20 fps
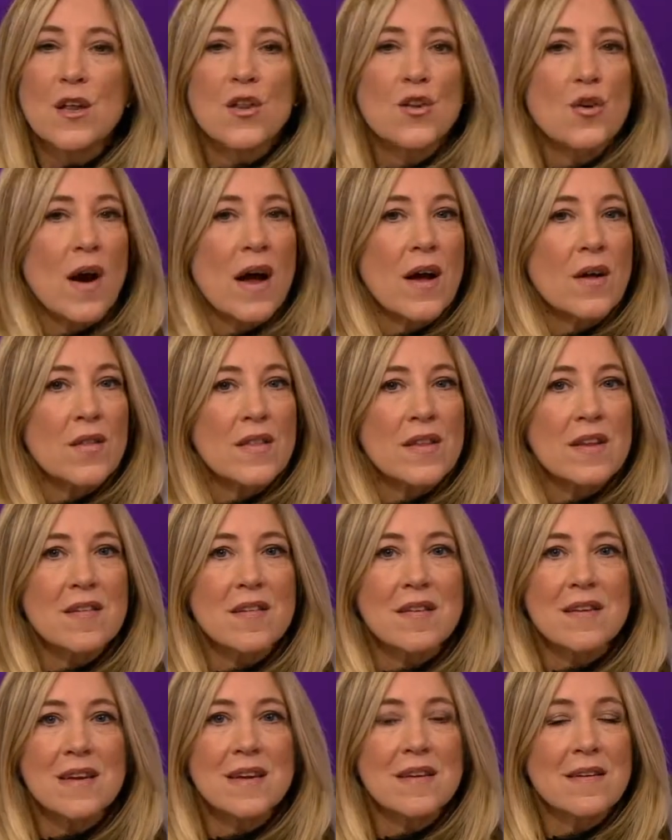Throughout
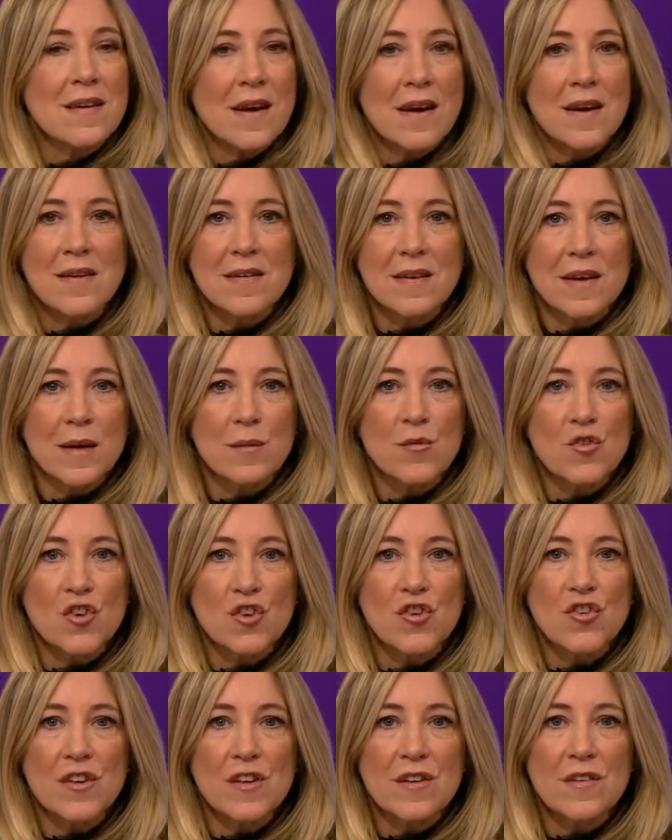this entire time,
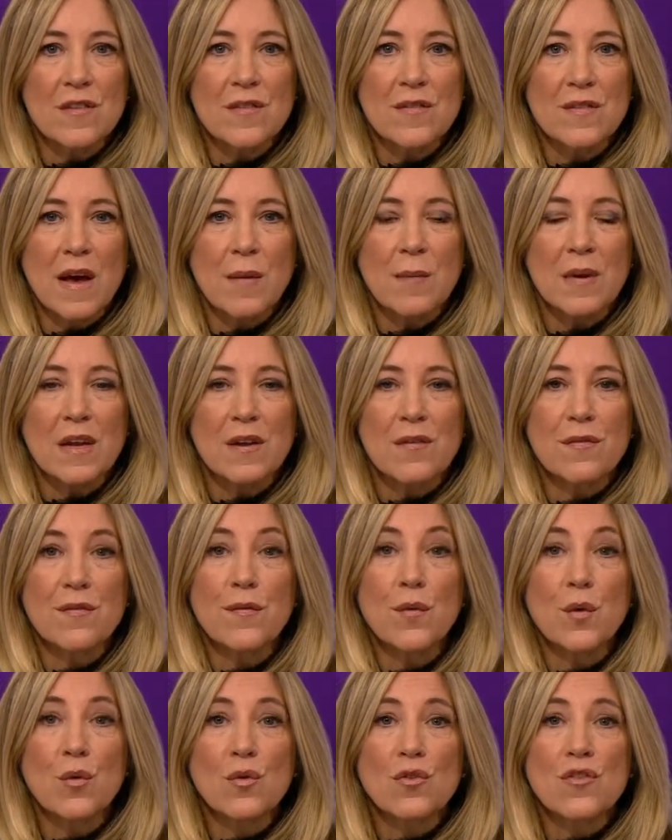Josh's family
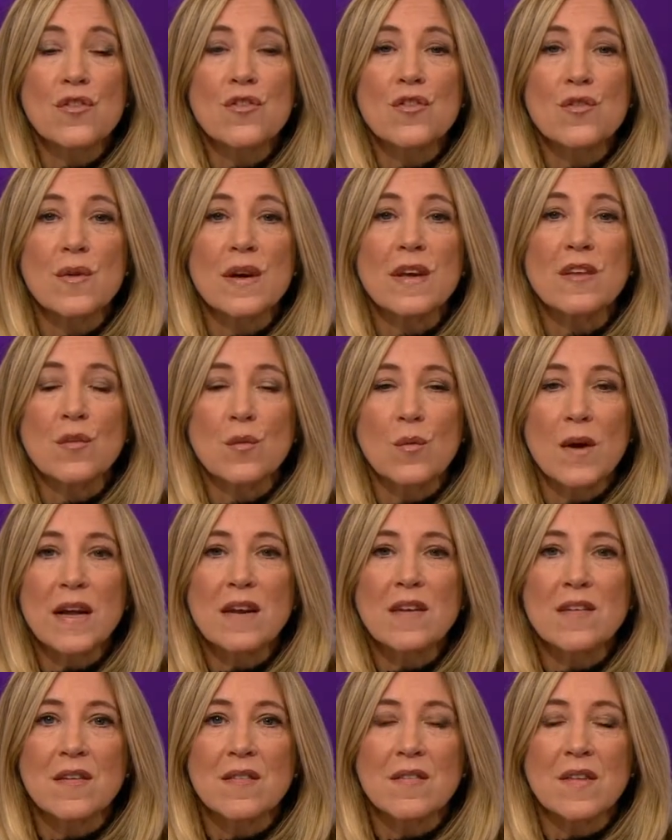fought to raise
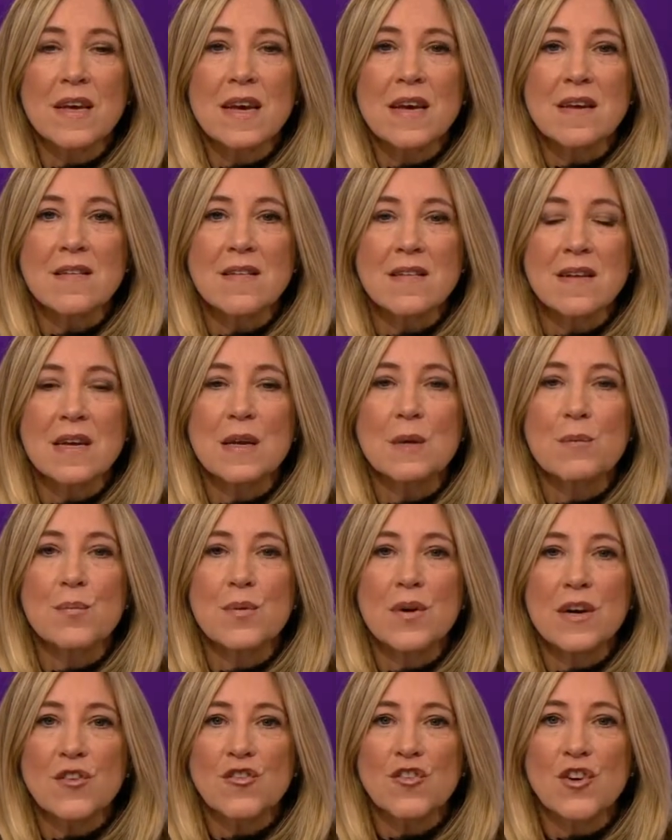awareness of the case to keep
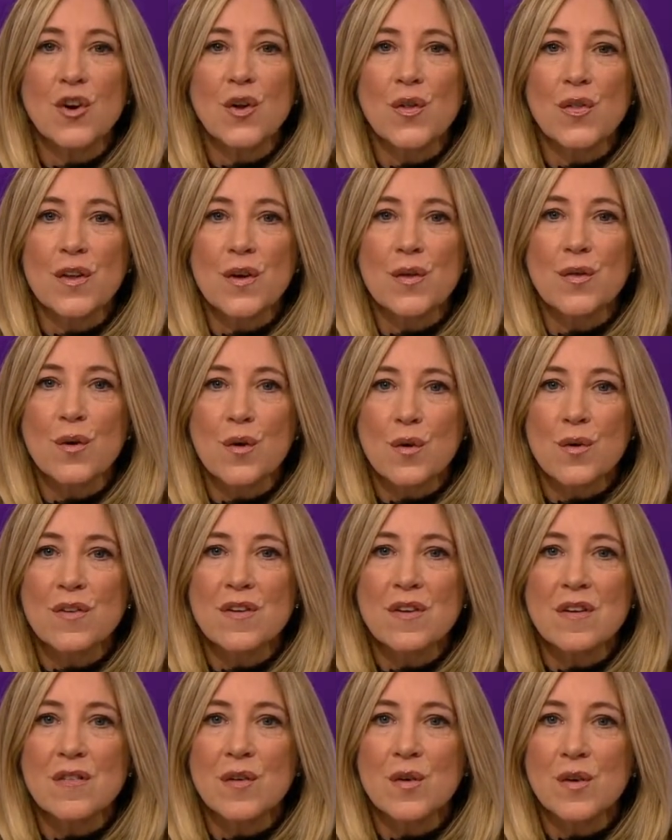pressure on the
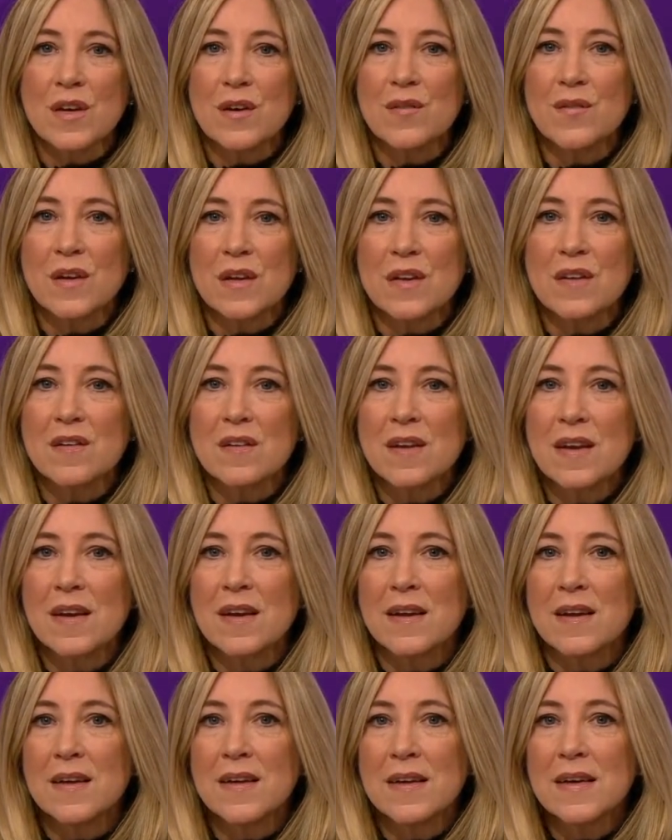authorities looking for his
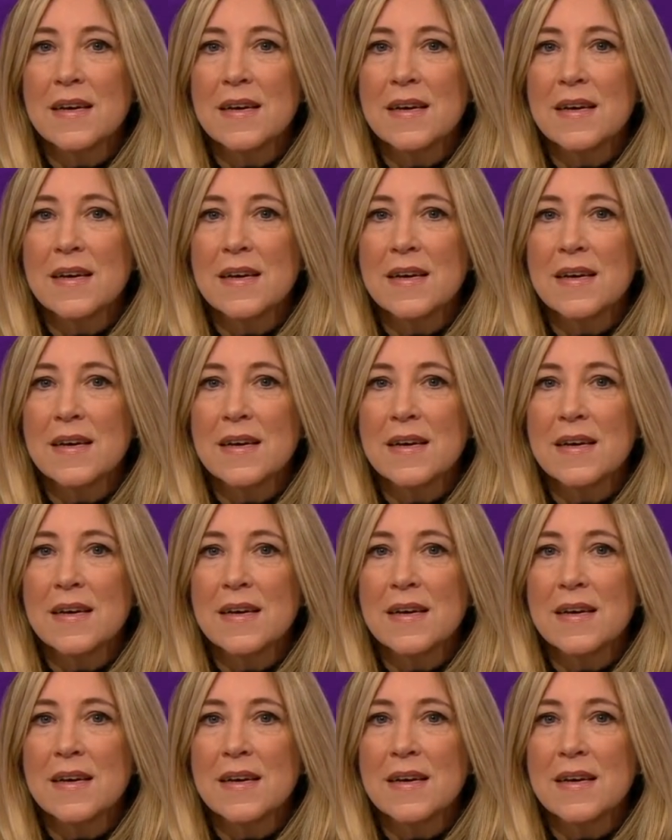killer